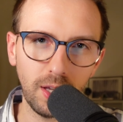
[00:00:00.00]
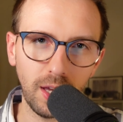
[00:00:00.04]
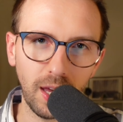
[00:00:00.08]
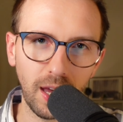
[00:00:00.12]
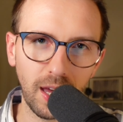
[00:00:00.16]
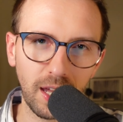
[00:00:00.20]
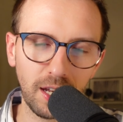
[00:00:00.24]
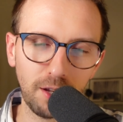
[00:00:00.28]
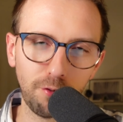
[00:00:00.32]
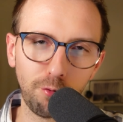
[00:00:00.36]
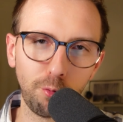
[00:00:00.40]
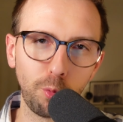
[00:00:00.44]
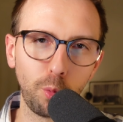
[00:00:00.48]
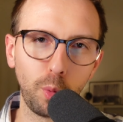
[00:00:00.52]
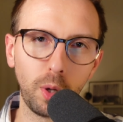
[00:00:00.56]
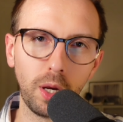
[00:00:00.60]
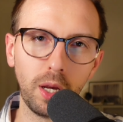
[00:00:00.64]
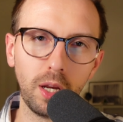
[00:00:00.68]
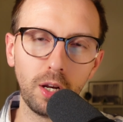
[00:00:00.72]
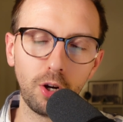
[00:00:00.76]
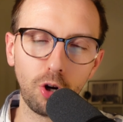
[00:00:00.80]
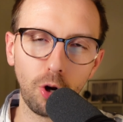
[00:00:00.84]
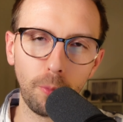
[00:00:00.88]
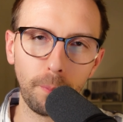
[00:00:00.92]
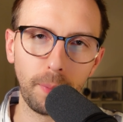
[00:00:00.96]
And if
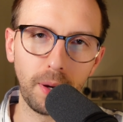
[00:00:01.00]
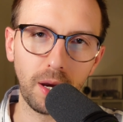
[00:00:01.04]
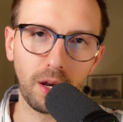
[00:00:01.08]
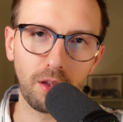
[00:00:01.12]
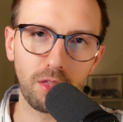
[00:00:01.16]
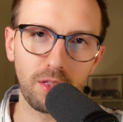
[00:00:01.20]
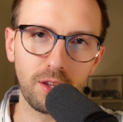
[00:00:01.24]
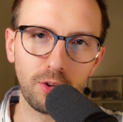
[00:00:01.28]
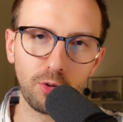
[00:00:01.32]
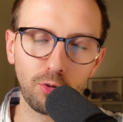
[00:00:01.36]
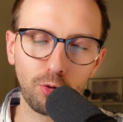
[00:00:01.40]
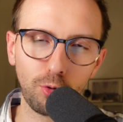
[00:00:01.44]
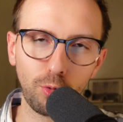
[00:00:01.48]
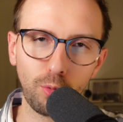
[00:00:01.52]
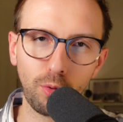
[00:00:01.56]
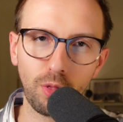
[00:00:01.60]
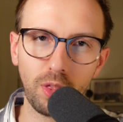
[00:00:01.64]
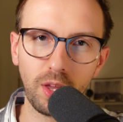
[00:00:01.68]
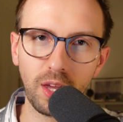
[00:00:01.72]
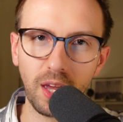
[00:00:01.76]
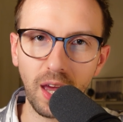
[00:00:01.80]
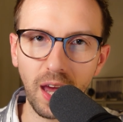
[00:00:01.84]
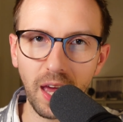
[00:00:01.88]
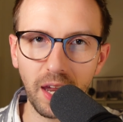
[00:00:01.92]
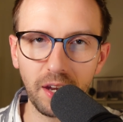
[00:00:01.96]
we compare this to
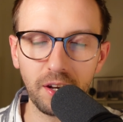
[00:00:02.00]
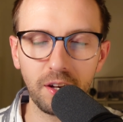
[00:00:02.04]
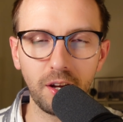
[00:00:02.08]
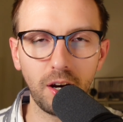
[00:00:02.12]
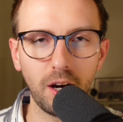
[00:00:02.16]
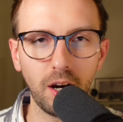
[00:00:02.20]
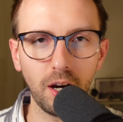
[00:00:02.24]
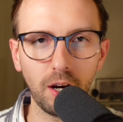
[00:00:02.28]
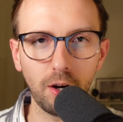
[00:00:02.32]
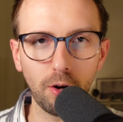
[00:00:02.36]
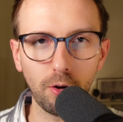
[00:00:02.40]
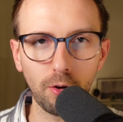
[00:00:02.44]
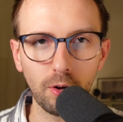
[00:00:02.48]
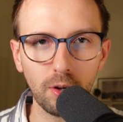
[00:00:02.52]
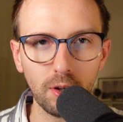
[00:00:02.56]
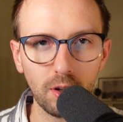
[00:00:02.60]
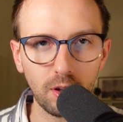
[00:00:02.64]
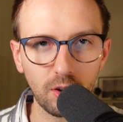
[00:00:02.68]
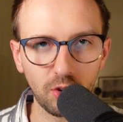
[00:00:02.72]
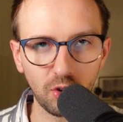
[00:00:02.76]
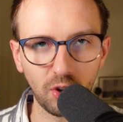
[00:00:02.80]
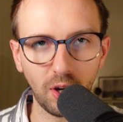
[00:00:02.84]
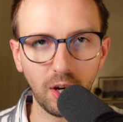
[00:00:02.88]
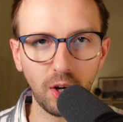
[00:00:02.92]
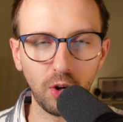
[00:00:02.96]
the entire
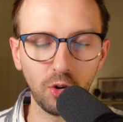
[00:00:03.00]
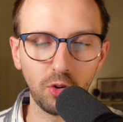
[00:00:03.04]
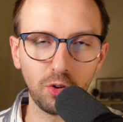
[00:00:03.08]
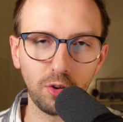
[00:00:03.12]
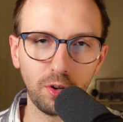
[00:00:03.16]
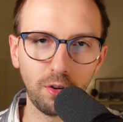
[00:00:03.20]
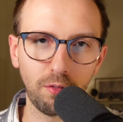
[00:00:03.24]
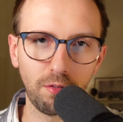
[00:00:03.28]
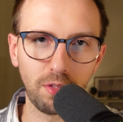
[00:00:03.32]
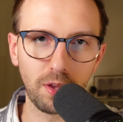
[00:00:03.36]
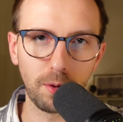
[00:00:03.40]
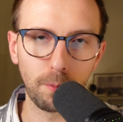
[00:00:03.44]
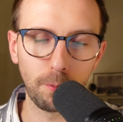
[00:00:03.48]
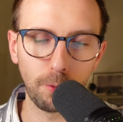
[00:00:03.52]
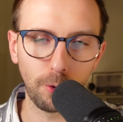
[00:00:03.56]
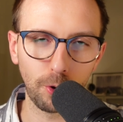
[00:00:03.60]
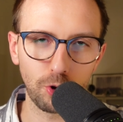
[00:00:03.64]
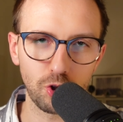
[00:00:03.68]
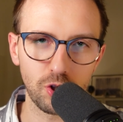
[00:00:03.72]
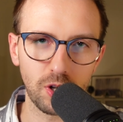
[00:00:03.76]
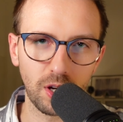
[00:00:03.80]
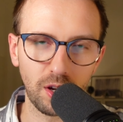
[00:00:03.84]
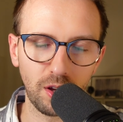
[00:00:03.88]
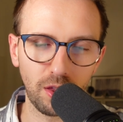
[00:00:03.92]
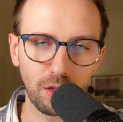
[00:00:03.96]
size of the
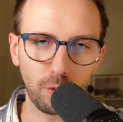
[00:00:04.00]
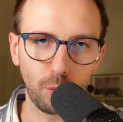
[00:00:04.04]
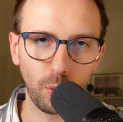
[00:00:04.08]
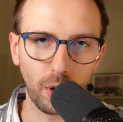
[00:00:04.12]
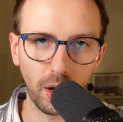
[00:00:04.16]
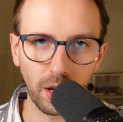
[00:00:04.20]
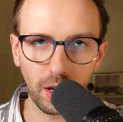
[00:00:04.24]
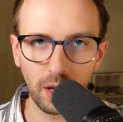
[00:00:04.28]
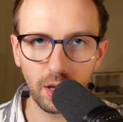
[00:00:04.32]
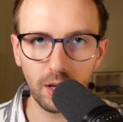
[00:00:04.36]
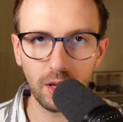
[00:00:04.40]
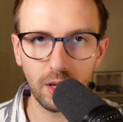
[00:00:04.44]
Berkshire Hathaway